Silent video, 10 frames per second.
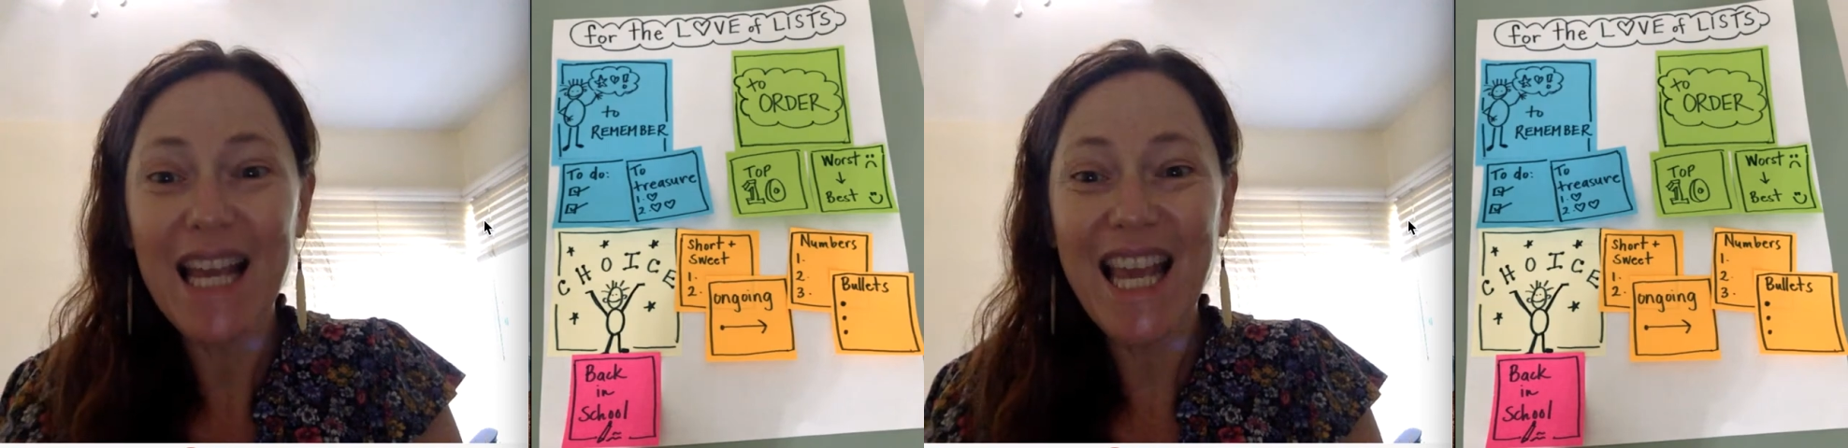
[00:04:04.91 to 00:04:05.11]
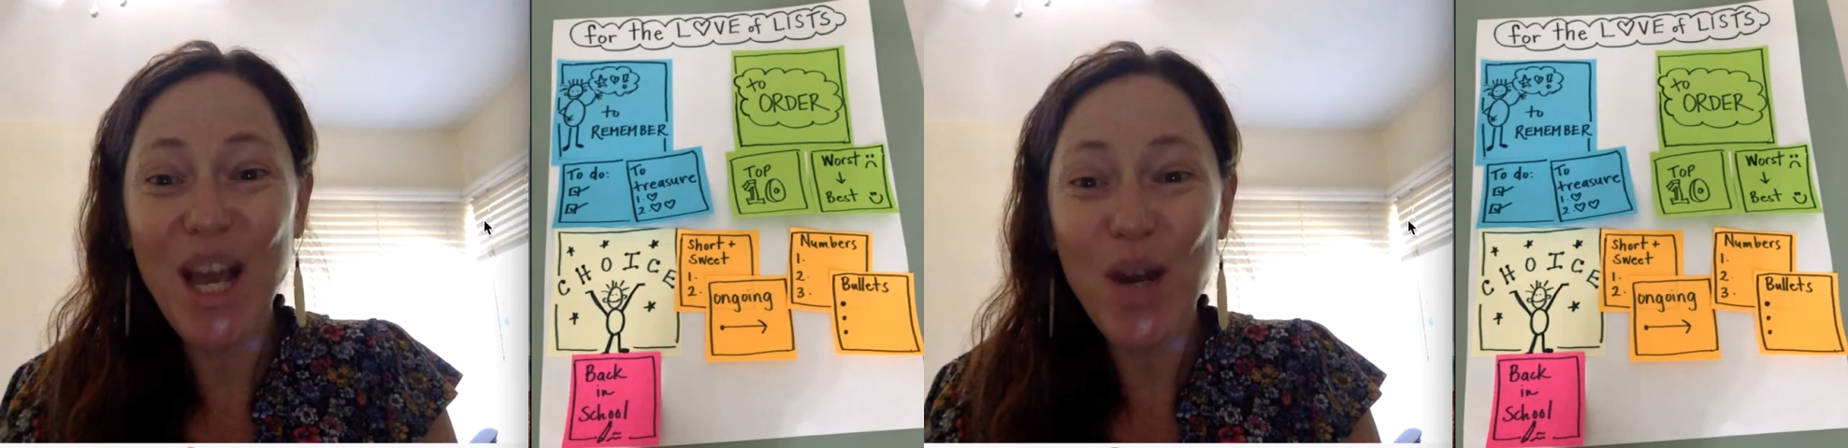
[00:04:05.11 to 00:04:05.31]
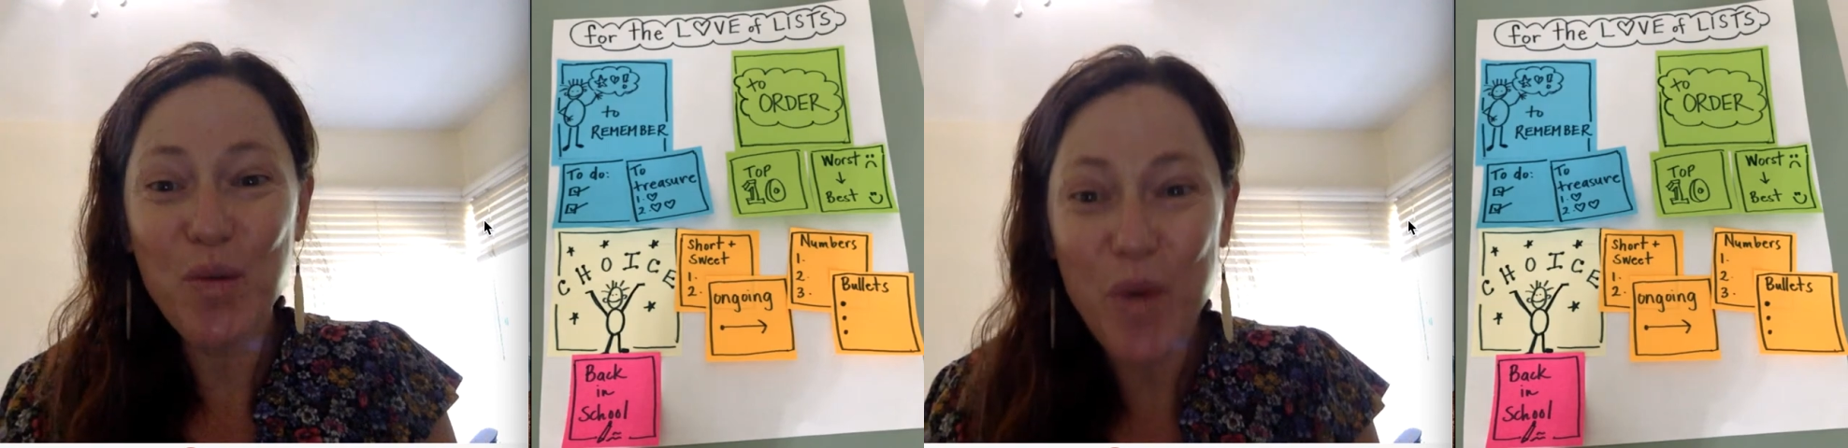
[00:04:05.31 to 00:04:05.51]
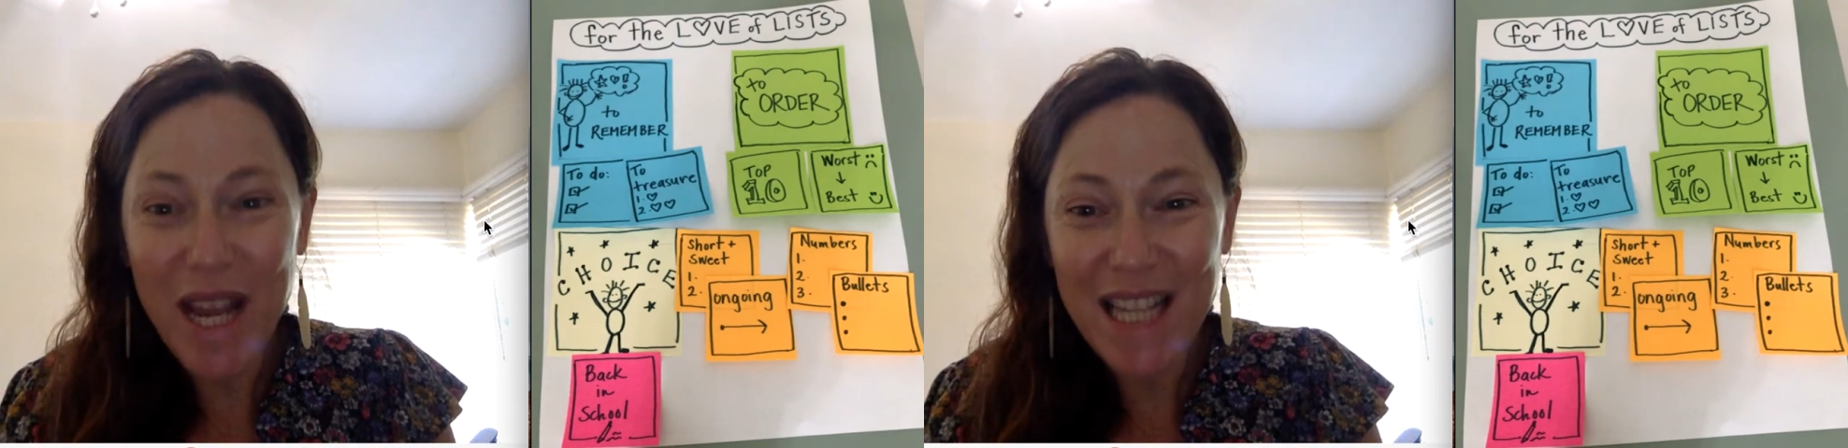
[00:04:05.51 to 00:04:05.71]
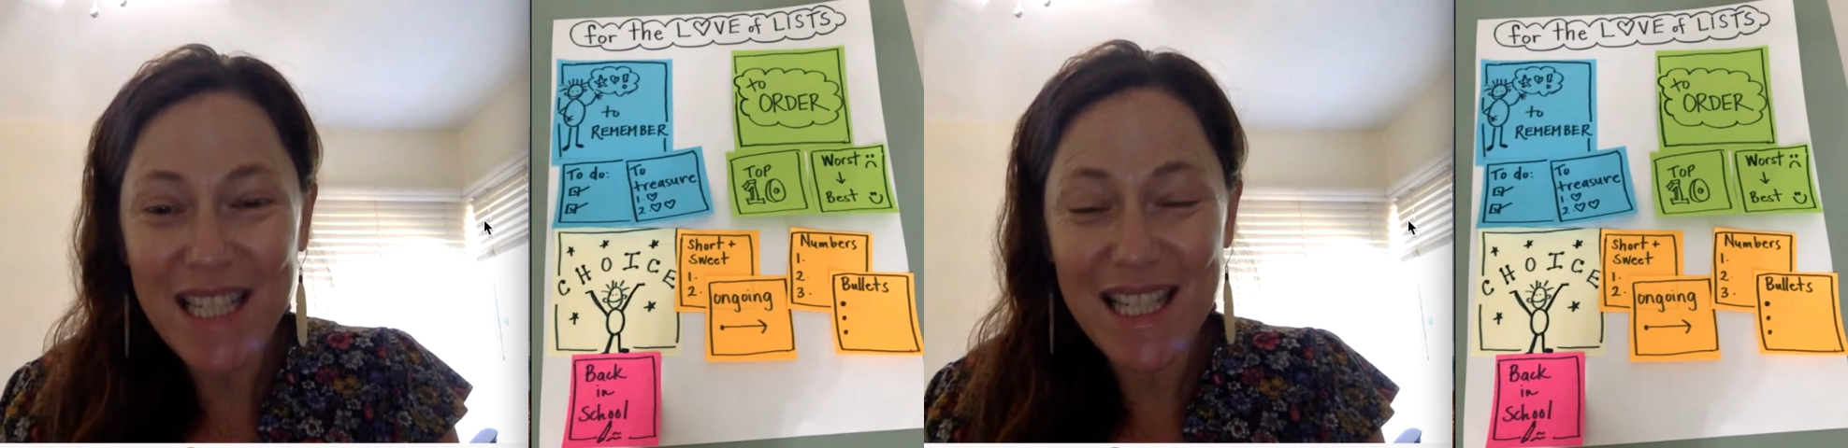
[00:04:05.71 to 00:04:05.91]
can't
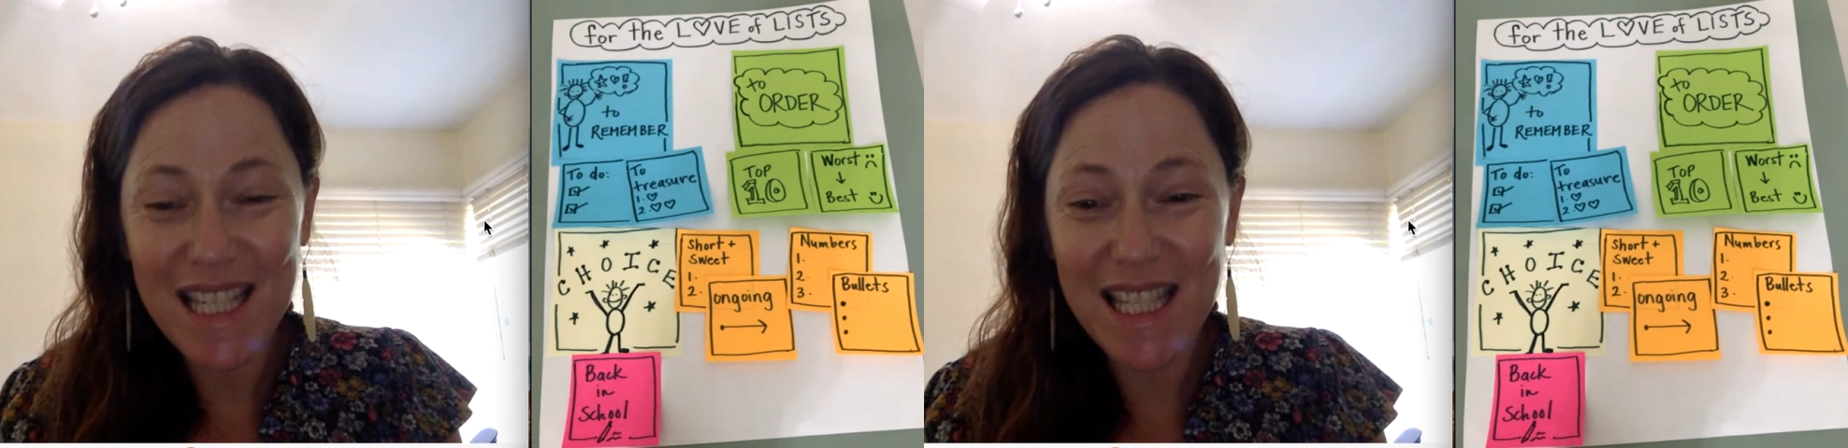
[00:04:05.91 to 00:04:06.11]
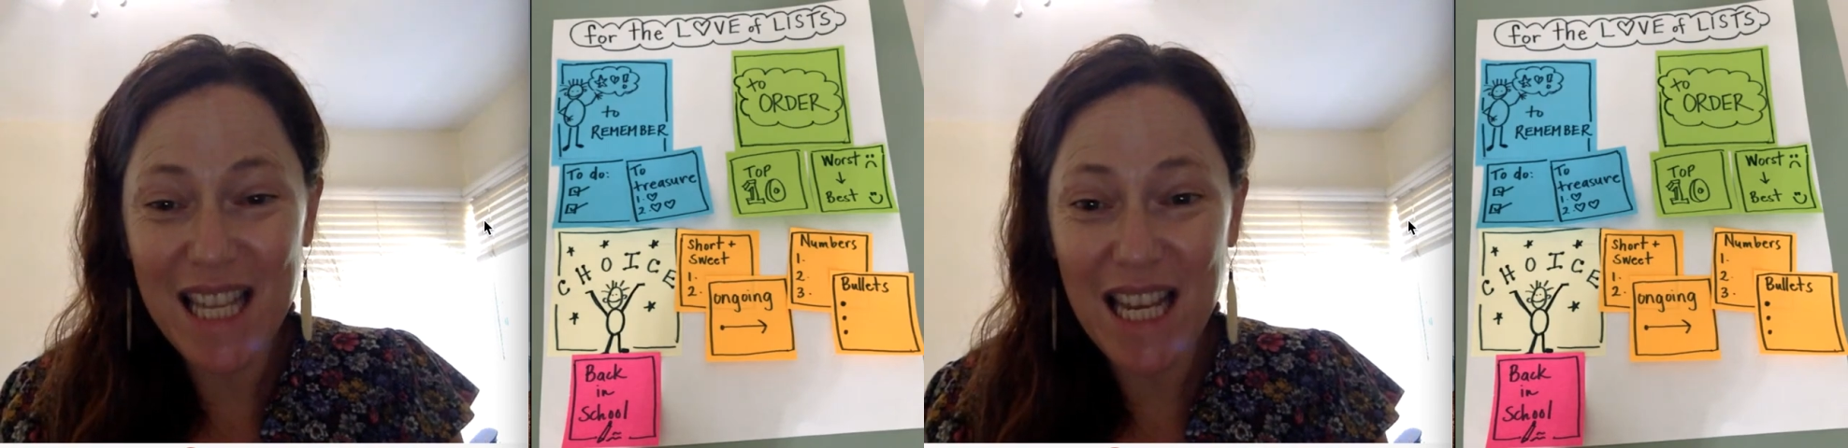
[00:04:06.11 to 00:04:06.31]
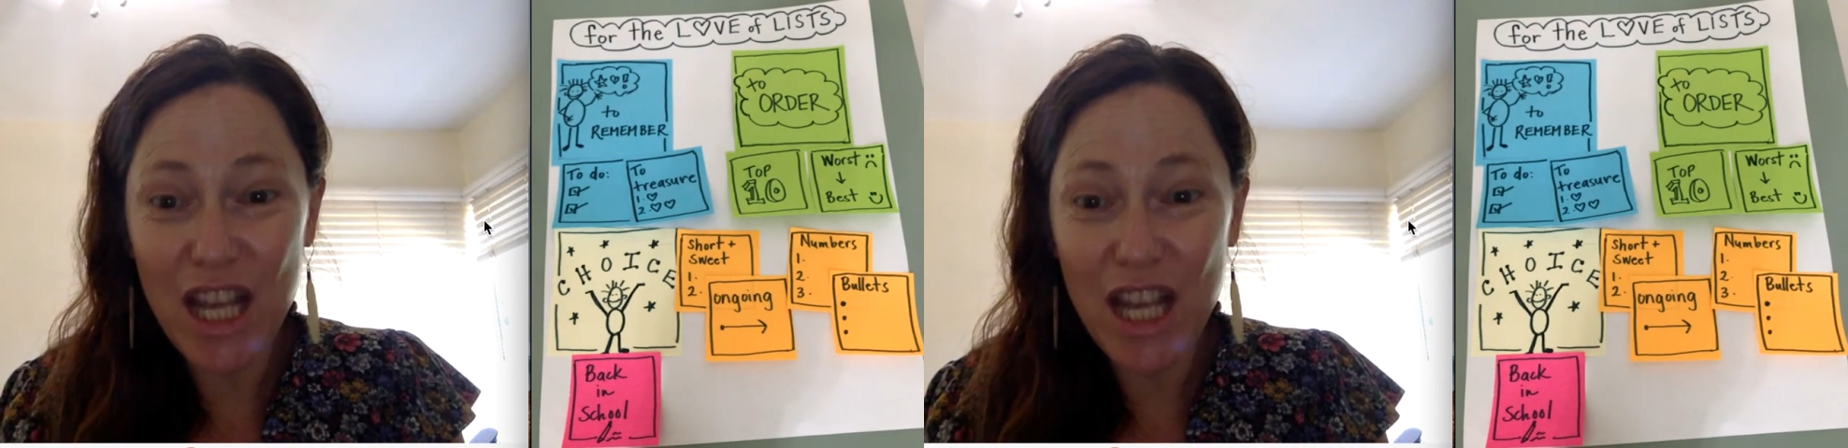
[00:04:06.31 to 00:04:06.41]
wait to see